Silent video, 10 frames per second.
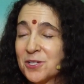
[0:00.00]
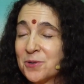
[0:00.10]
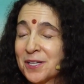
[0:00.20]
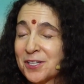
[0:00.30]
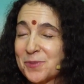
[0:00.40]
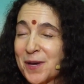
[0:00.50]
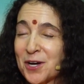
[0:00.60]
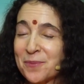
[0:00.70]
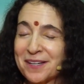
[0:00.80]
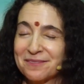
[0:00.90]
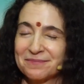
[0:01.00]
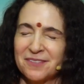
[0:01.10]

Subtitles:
do an experiment.